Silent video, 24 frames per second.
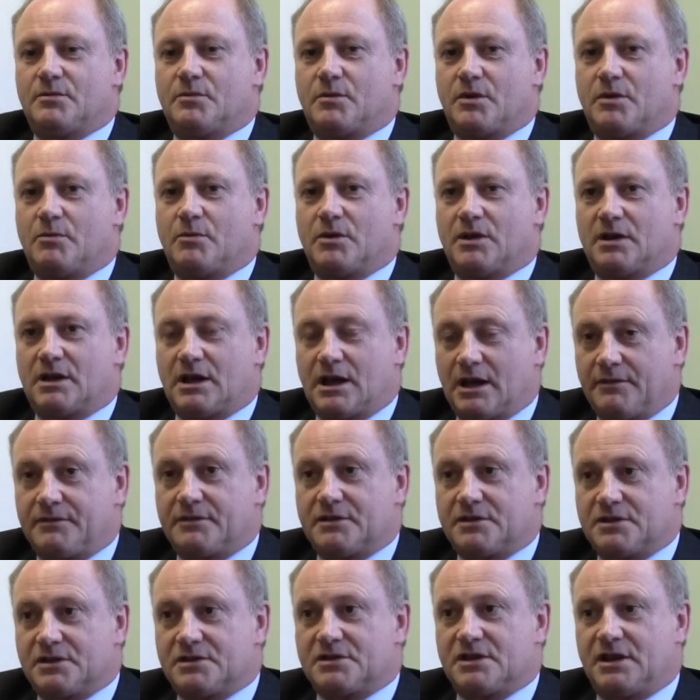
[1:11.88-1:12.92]
we will
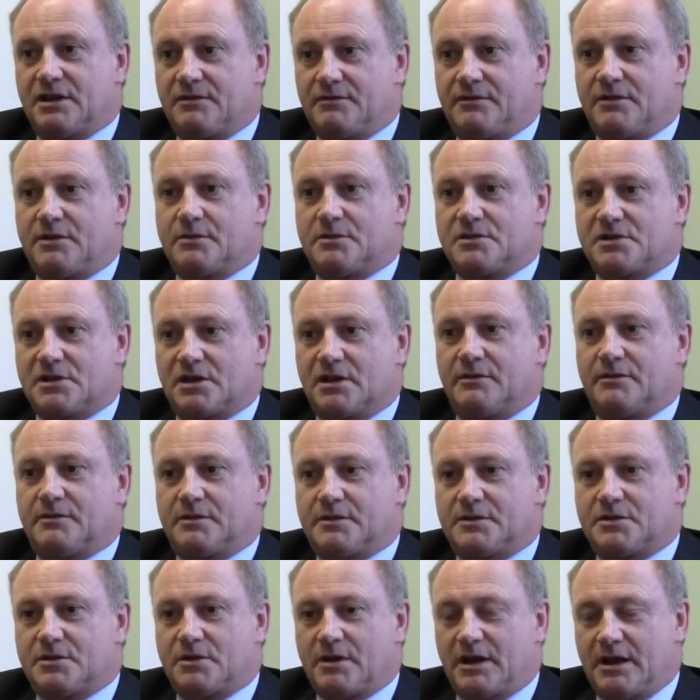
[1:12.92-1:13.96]
have to just influence
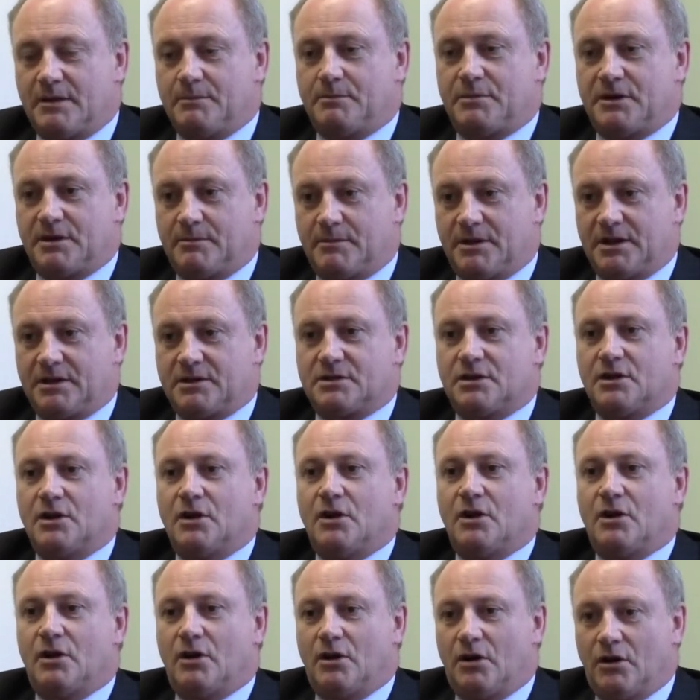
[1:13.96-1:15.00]
government to implement
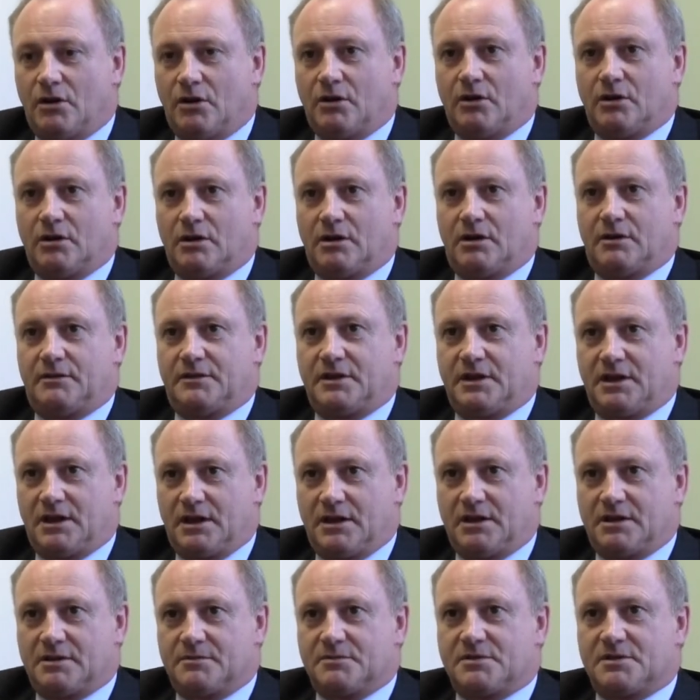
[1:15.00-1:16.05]
all of the
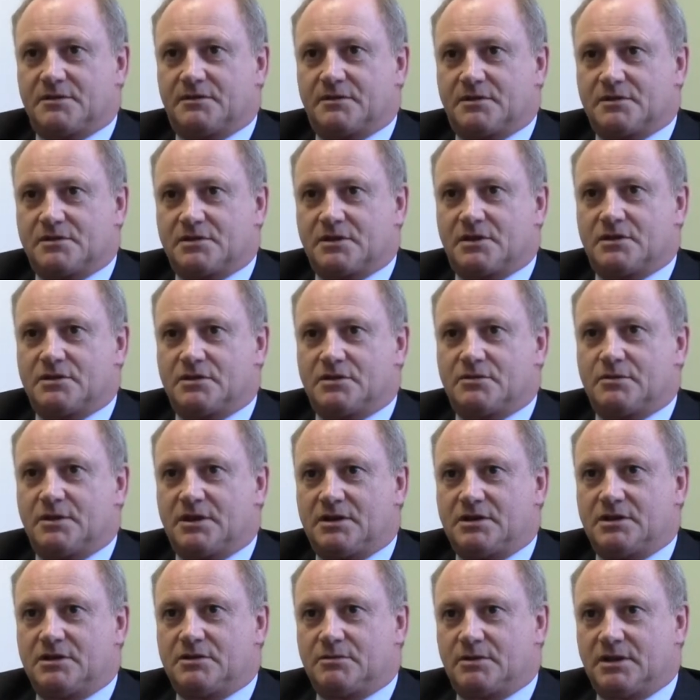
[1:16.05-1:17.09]
items of Construction
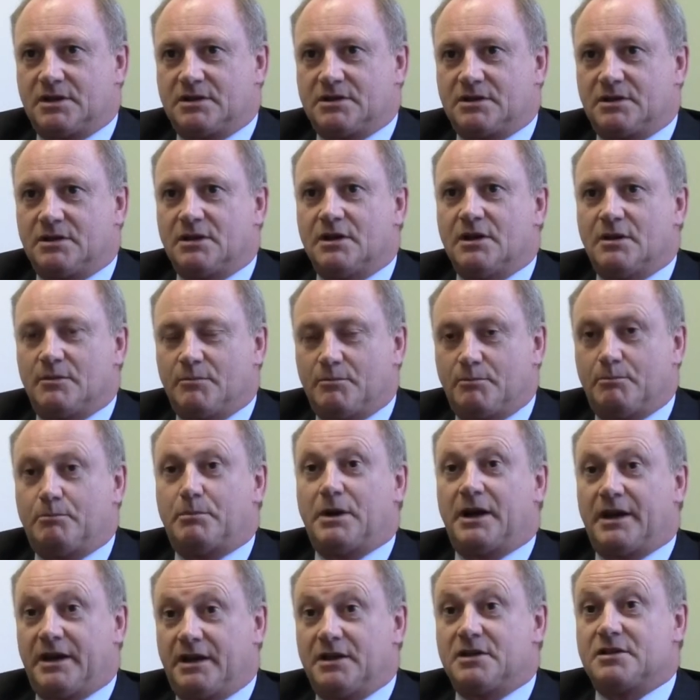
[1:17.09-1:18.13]
2020
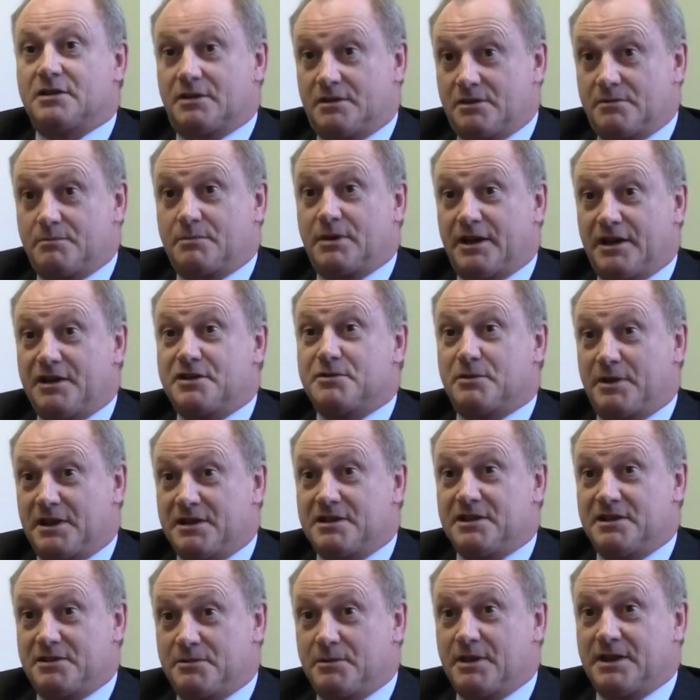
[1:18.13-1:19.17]
by
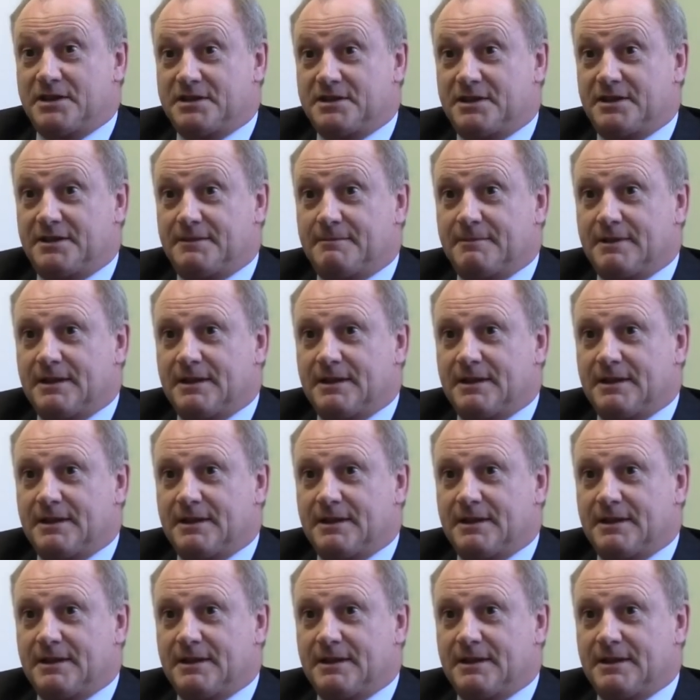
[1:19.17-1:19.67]
2020.